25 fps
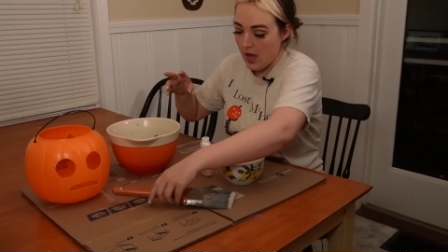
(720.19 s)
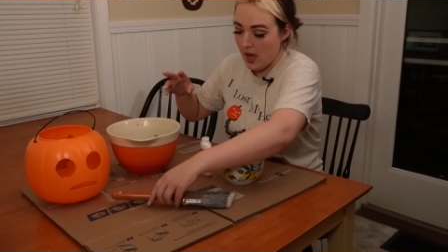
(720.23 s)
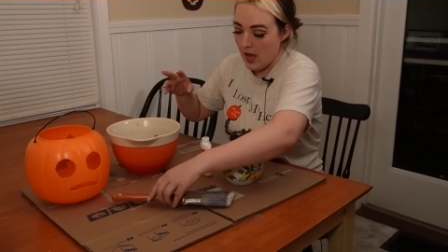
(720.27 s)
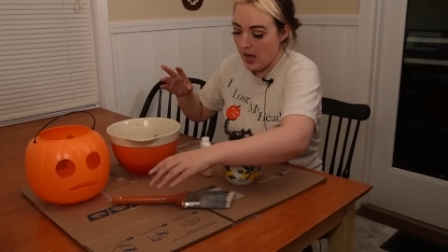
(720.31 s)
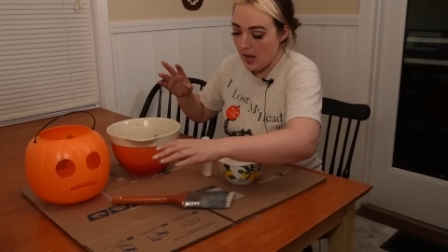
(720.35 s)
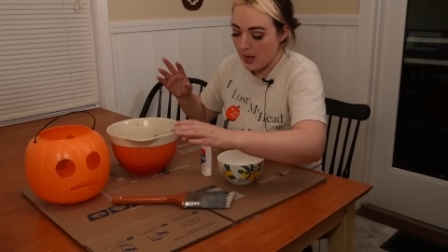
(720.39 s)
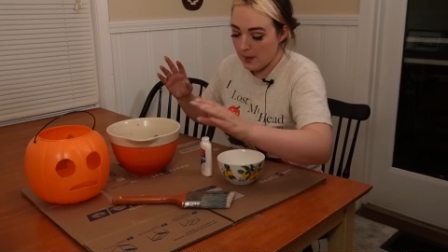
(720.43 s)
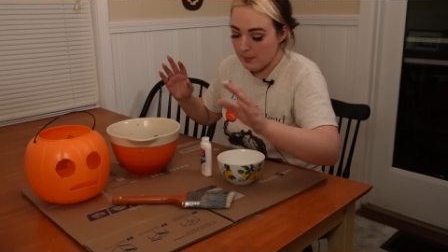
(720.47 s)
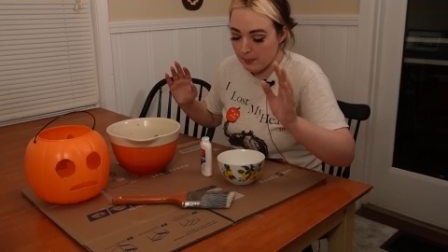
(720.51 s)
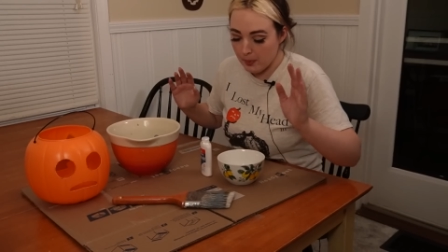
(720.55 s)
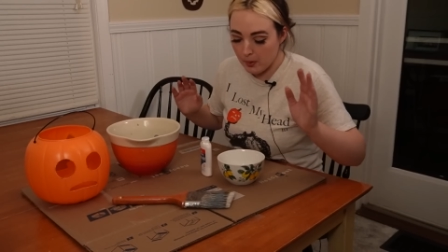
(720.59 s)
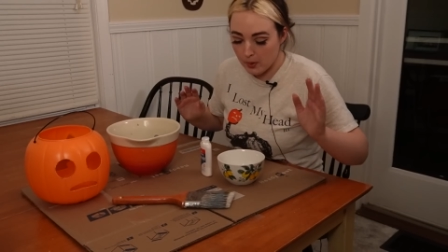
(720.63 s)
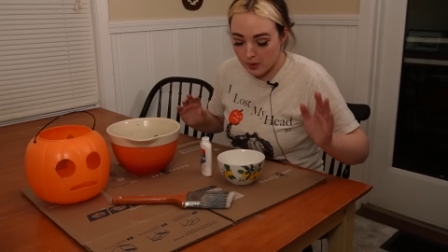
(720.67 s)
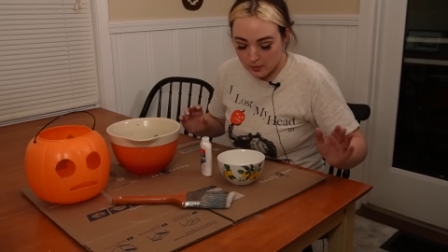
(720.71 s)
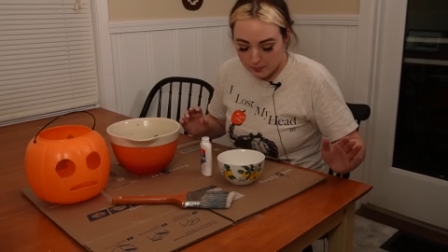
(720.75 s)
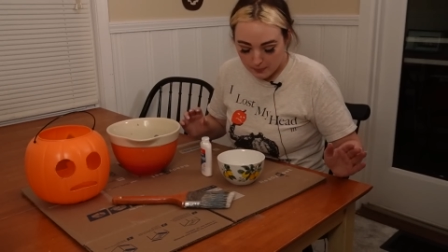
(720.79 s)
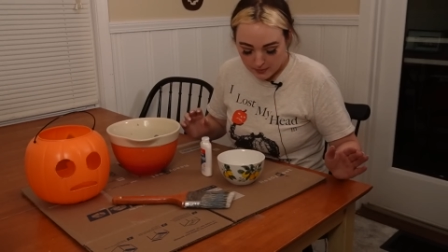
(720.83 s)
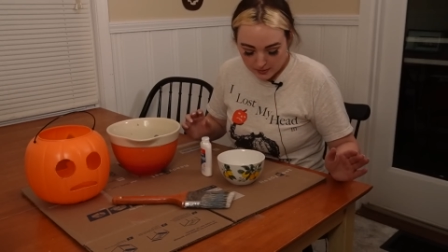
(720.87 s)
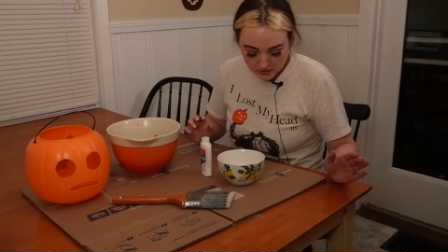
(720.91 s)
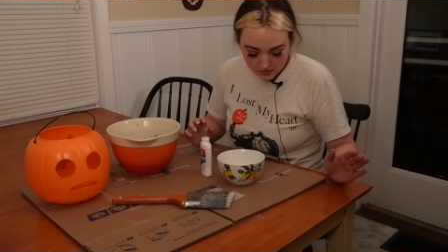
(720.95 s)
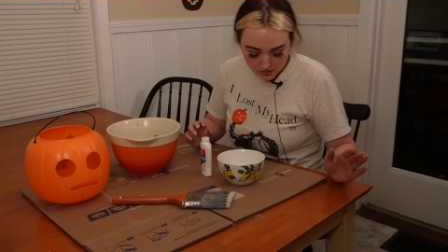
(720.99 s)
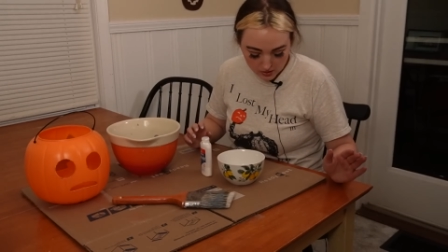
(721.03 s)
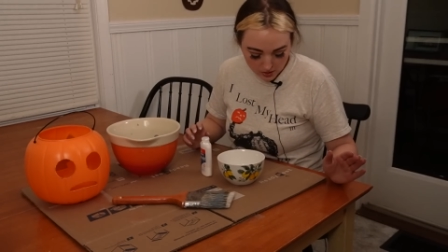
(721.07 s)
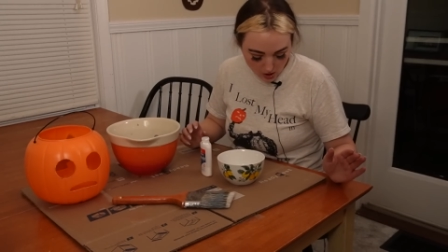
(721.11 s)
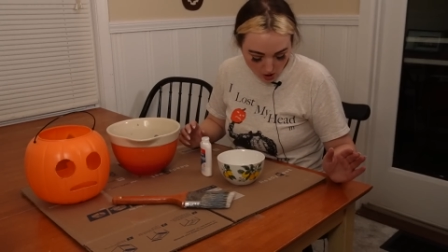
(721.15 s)
I put a
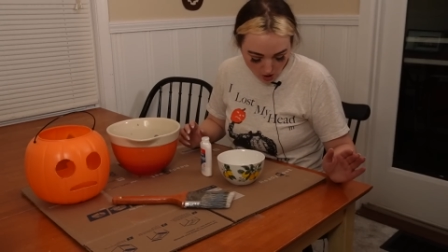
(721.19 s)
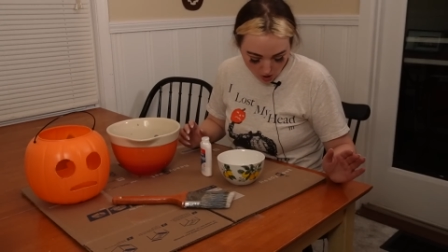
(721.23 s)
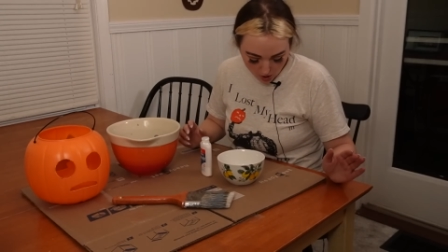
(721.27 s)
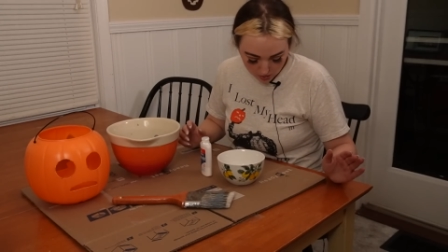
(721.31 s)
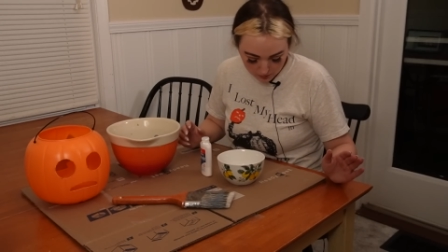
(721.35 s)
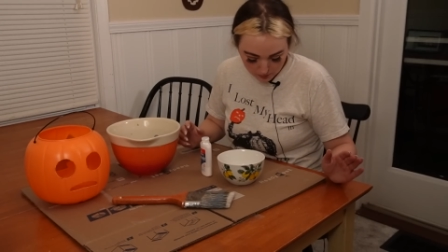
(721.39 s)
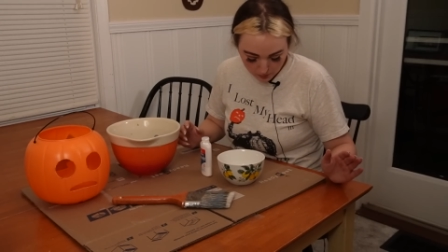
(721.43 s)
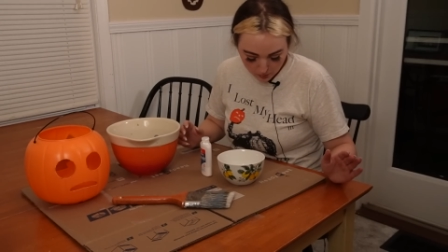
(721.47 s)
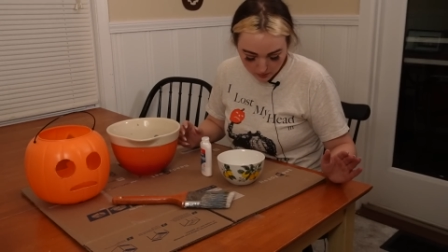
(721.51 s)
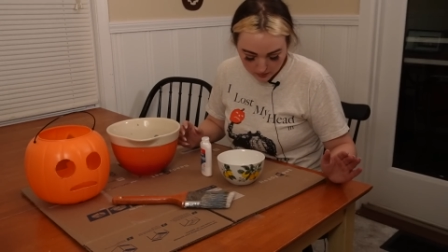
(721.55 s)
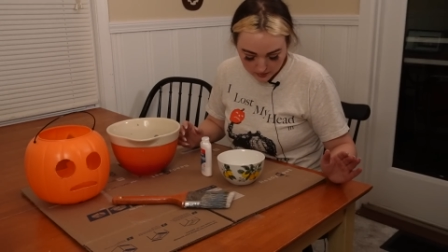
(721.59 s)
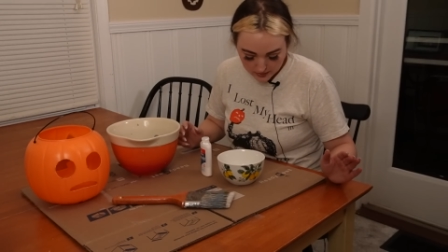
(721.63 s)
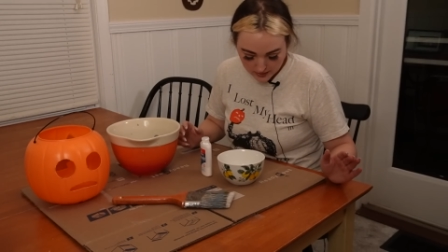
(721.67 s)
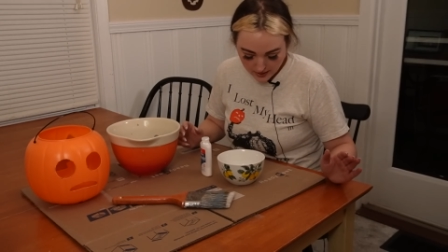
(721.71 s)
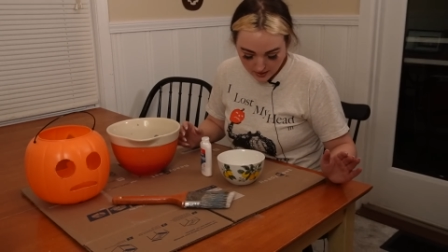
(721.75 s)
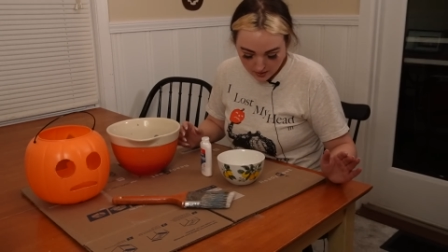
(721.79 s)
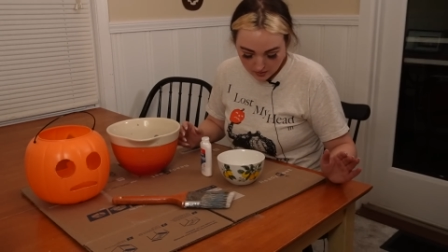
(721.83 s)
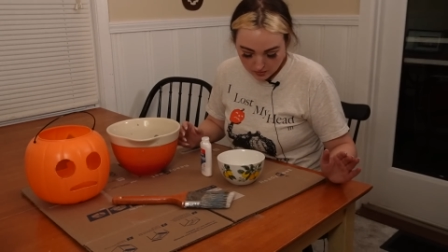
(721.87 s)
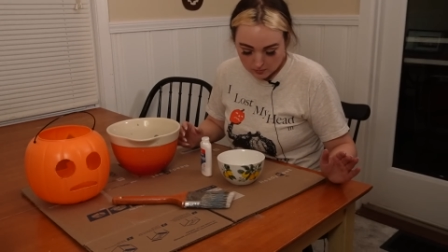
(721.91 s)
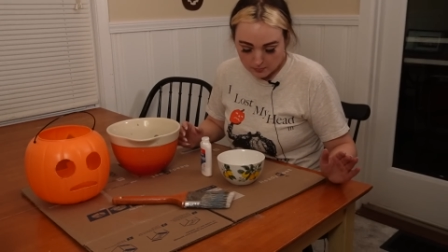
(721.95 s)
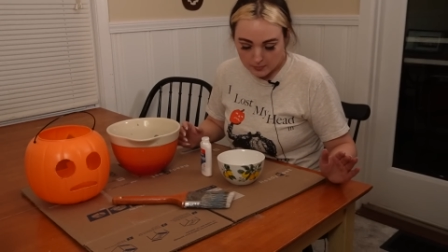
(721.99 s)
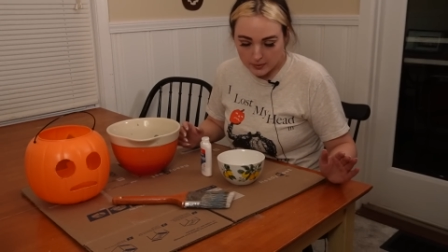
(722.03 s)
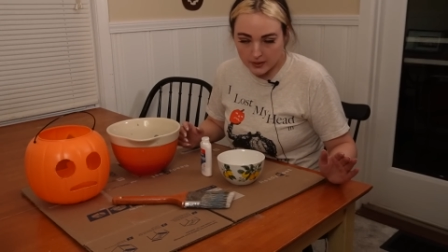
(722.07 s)
piece of cardboard down